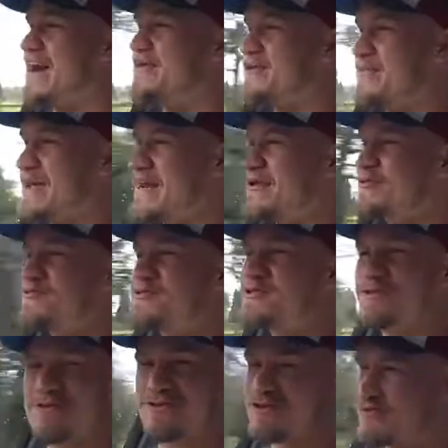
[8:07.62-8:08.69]
I would have been in all
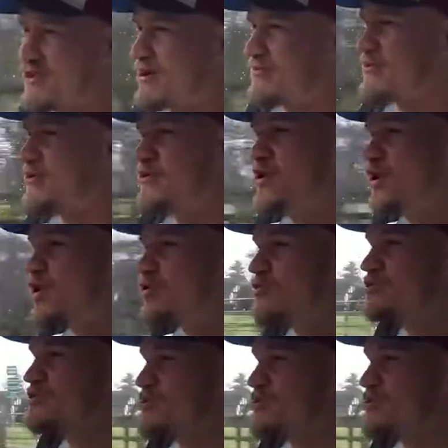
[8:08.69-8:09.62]
sorts of trouble, all